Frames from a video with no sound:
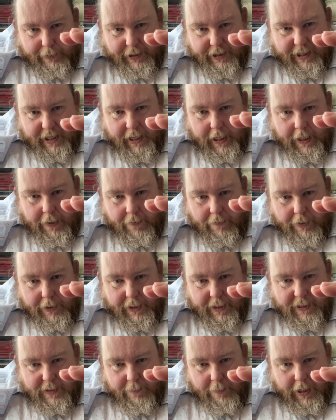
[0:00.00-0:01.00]
to here at
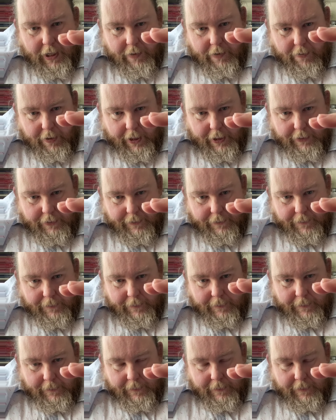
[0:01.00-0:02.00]
this period,
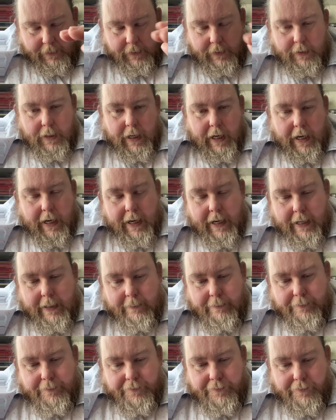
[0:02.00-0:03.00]

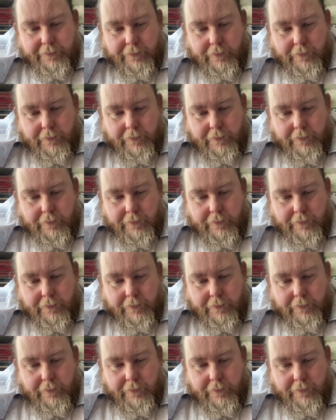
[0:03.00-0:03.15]
but